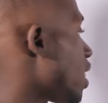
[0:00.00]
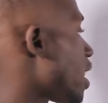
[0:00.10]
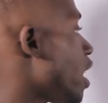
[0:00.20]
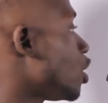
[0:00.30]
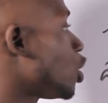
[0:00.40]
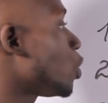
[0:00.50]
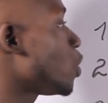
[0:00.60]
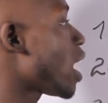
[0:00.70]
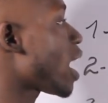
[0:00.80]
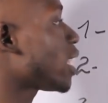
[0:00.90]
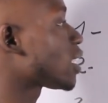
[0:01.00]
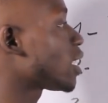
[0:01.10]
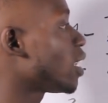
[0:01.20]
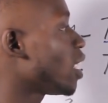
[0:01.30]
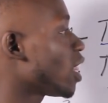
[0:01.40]
They should ask
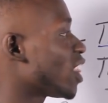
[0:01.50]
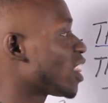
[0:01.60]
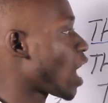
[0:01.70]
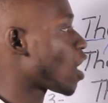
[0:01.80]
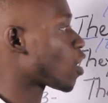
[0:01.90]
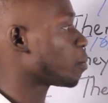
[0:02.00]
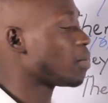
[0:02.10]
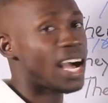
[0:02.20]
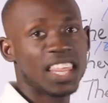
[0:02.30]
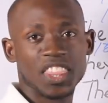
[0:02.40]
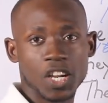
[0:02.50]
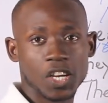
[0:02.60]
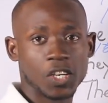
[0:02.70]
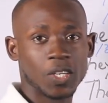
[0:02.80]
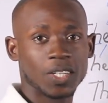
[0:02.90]
their
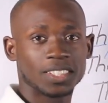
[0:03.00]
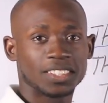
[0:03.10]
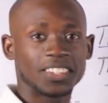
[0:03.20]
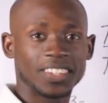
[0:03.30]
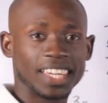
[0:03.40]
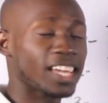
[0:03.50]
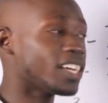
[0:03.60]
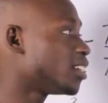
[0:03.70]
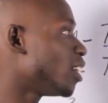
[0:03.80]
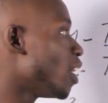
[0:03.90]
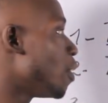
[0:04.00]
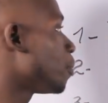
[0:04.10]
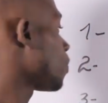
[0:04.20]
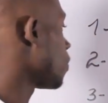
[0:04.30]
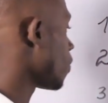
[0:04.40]
mother. Okay?
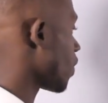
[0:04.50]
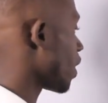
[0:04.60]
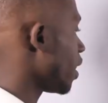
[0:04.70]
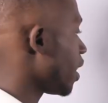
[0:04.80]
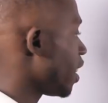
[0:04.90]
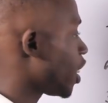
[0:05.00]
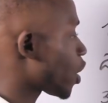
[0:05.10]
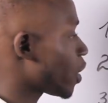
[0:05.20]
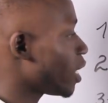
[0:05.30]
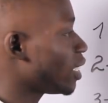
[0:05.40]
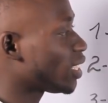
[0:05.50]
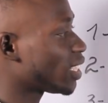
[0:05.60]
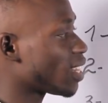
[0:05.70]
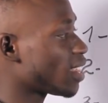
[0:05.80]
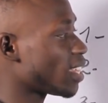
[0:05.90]
There is
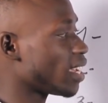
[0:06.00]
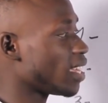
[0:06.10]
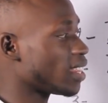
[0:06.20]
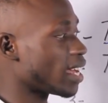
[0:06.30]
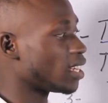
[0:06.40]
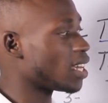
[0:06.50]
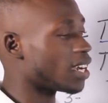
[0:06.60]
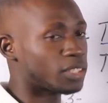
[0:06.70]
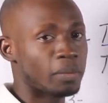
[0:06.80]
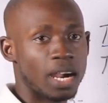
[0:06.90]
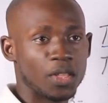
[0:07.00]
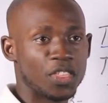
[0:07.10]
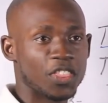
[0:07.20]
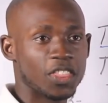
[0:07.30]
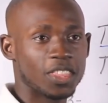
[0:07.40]
something in that dog's
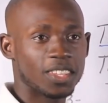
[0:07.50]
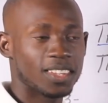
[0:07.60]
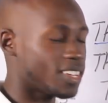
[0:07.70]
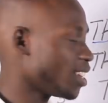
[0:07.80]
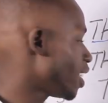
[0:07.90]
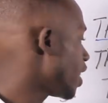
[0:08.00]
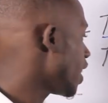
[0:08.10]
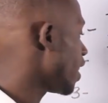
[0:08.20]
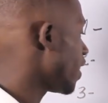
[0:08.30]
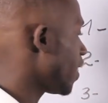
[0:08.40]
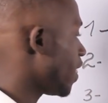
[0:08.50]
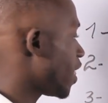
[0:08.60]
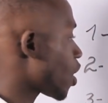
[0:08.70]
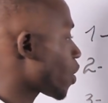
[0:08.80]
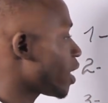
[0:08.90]
mouth.
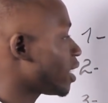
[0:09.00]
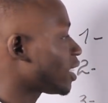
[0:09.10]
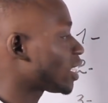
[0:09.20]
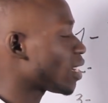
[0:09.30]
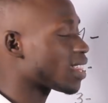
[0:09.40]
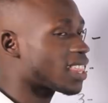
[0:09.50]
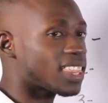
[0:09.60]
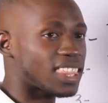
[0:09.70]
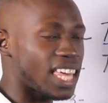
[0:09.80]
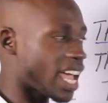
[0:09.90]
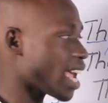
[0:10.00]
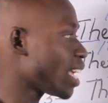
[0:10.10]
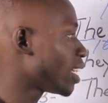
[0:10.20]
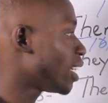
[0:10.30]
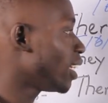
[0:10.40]
There is
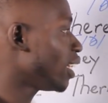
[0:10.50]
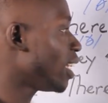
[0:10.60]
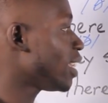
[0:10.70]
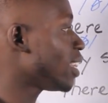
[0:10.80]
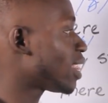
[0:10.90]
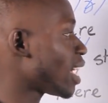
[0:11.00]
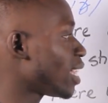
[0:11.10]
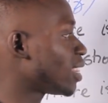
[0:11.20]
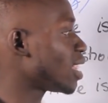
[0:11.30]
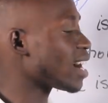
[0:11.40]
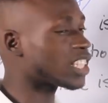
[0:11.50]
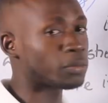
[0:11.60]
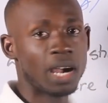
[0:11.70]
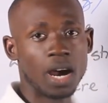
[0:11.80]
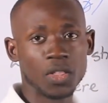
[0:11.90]
something in that dog's
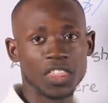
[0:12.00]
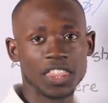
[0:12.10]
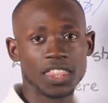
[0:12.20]
mouth.